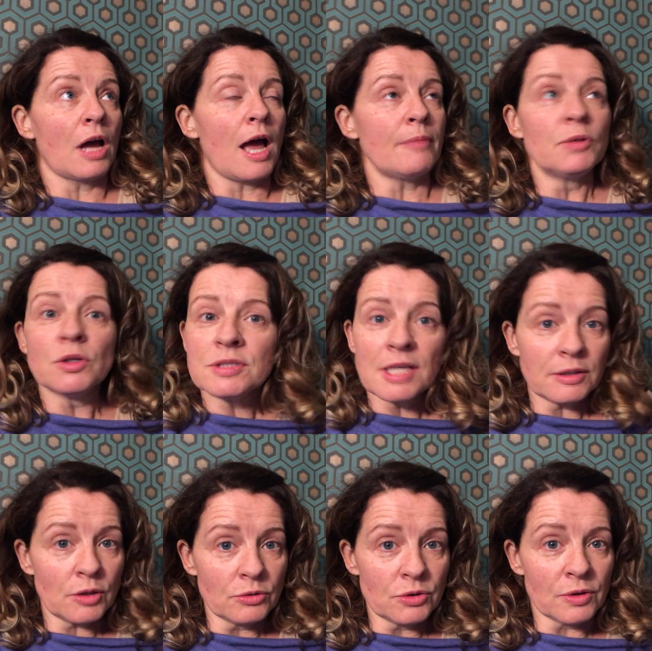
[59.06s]
I'm not saying
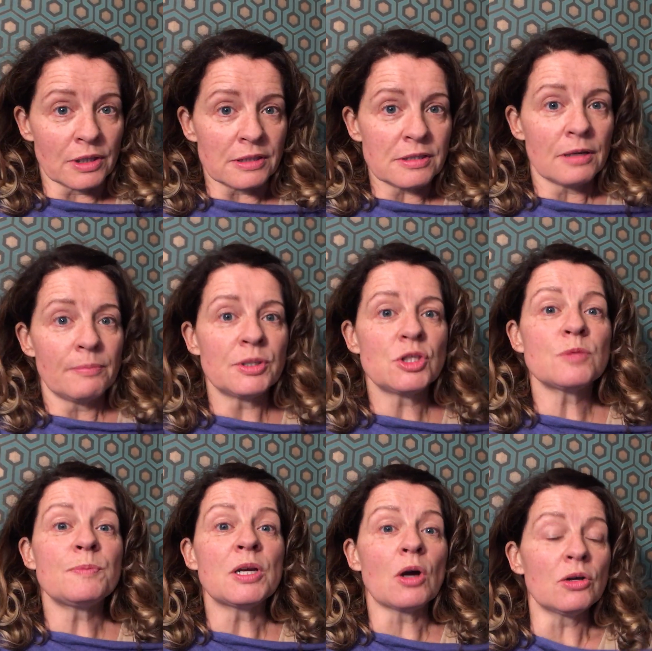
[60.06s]
don't do it, but
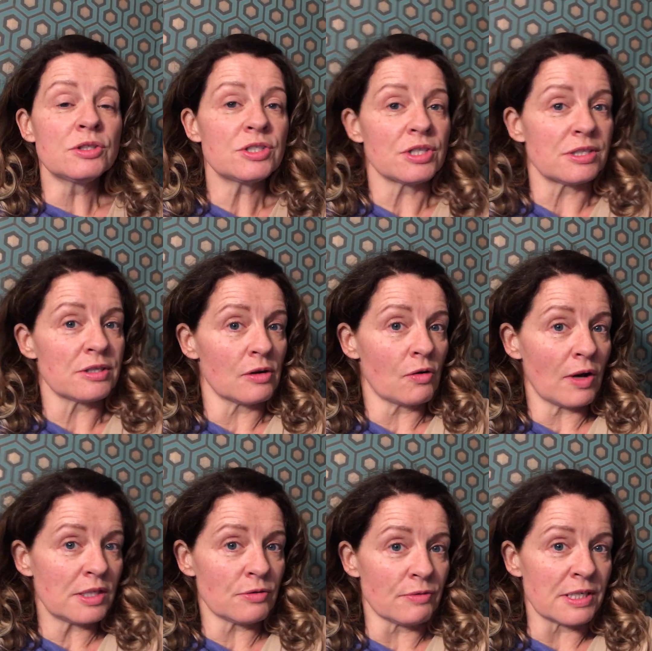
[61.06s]
just be conscious there are
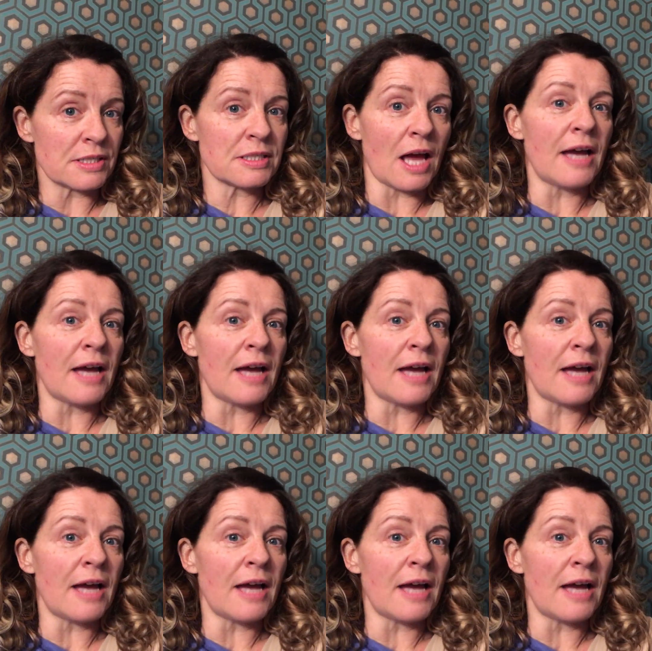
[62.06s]
greater risks.